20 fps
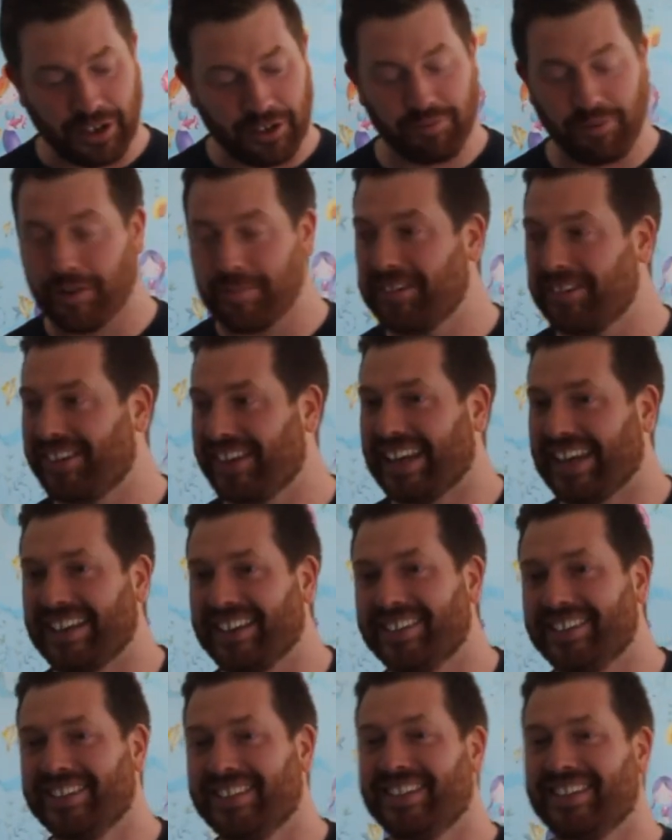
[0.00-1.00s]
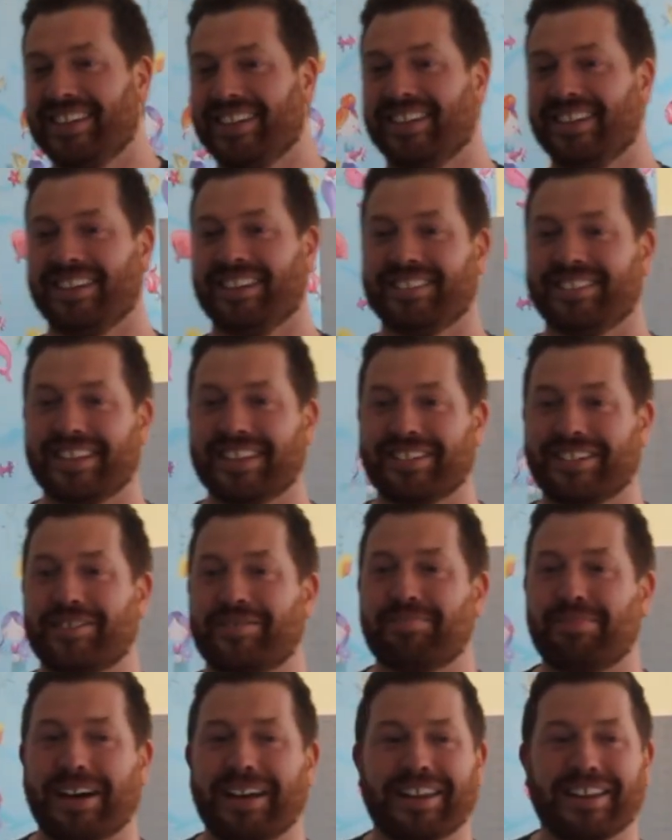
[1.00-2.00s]
Romans 8 says it's
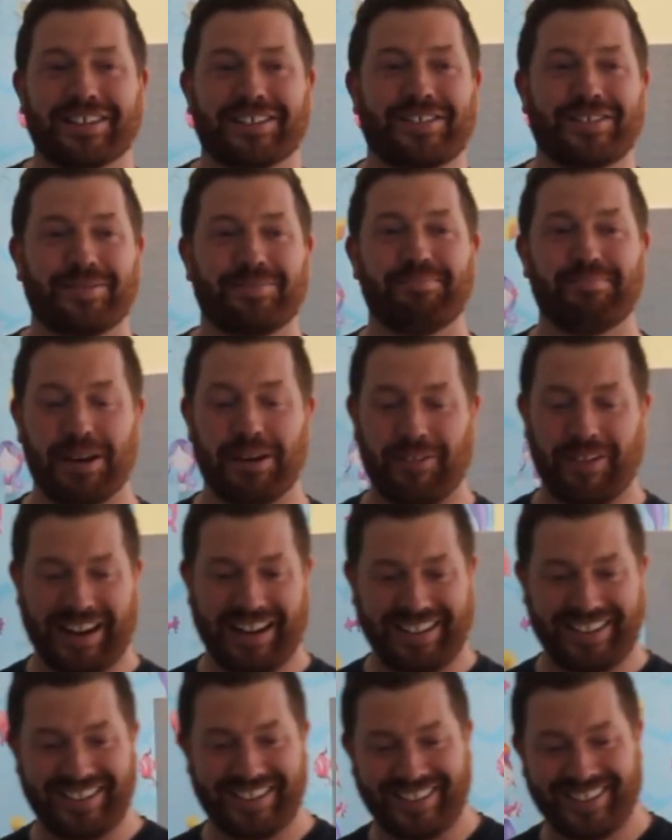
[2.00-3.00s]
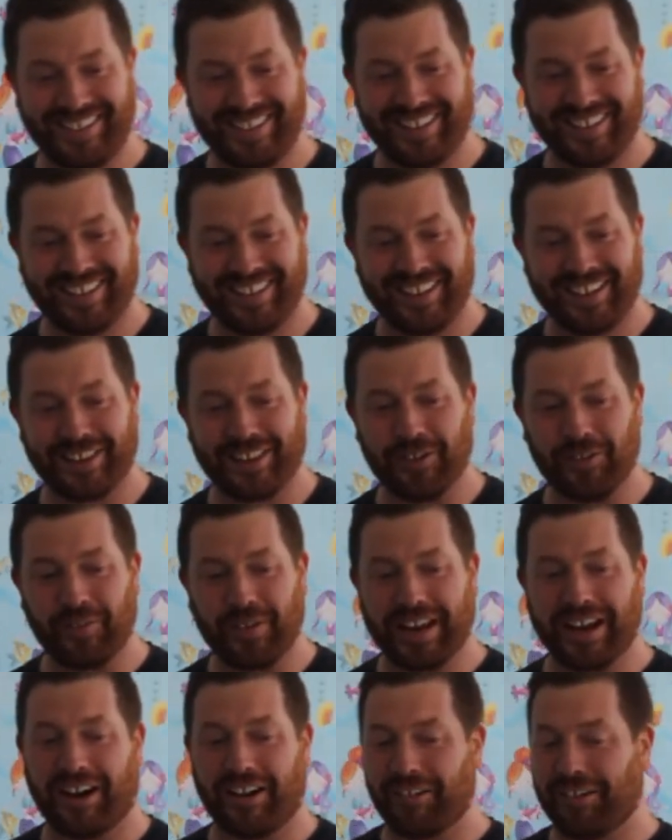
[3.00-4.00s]
by the Spirit that
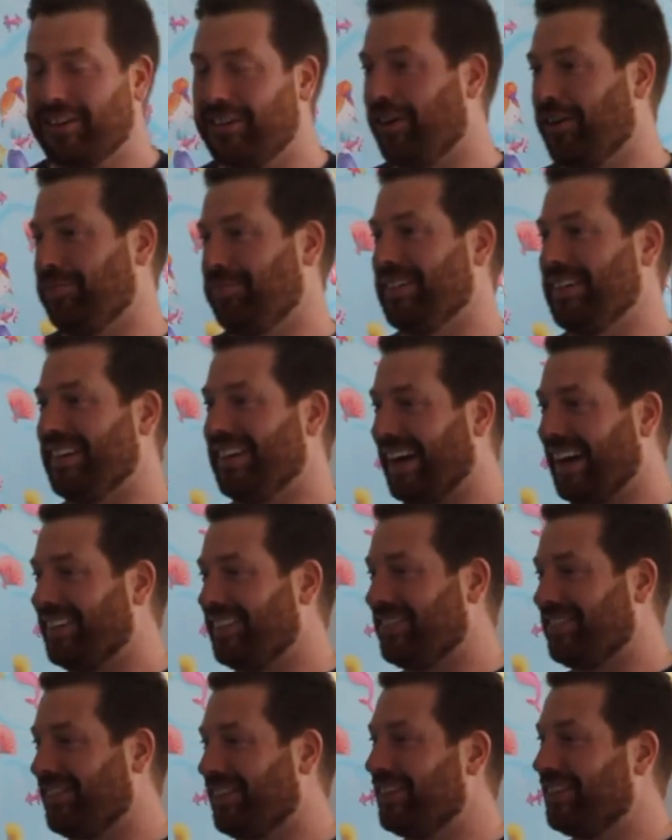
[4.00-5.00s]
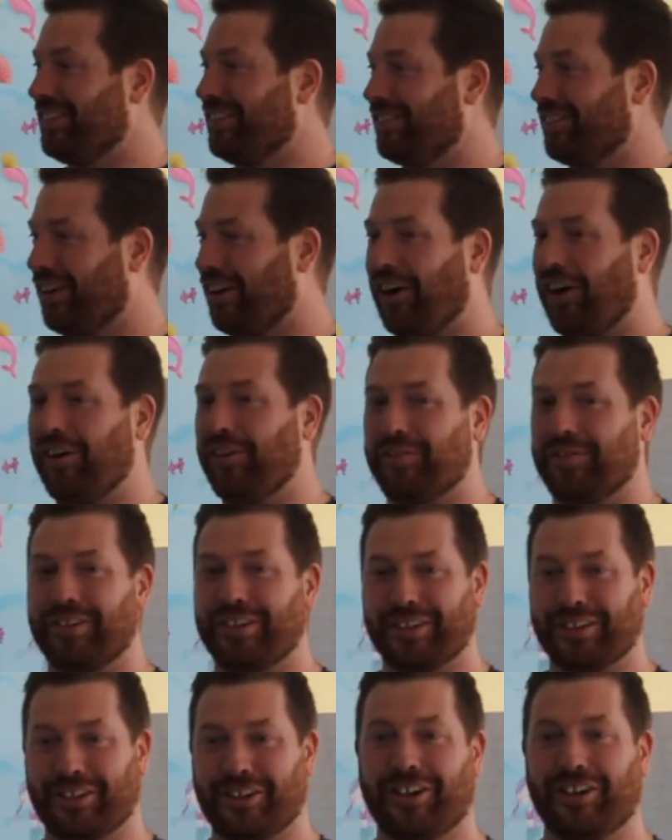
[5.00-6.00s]
we are adopted as sons of
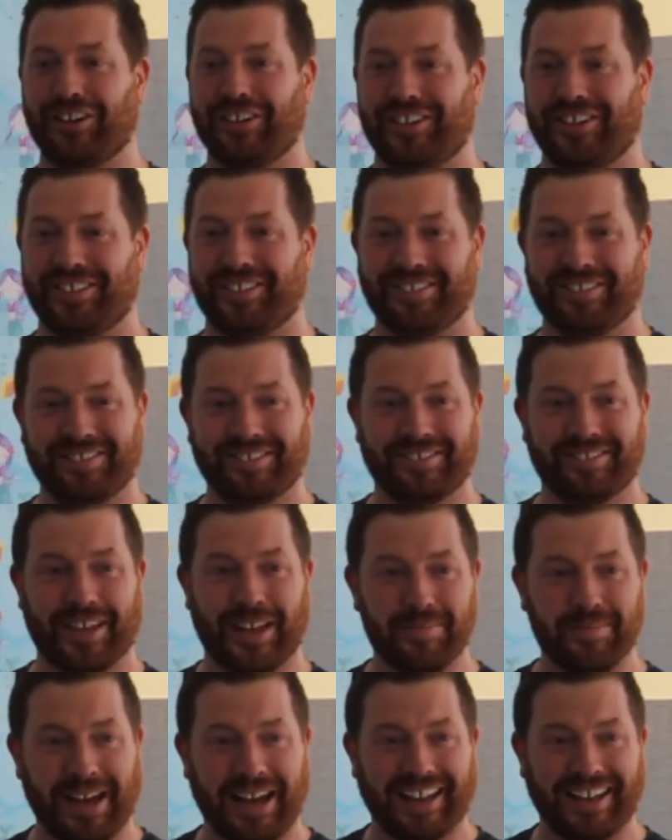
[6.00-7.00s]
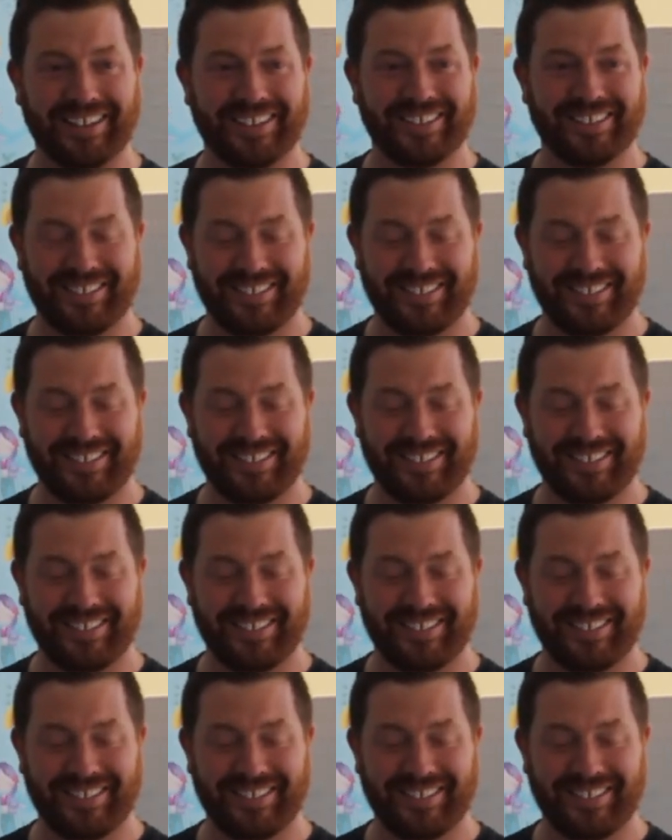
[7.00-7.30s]
God. Amen?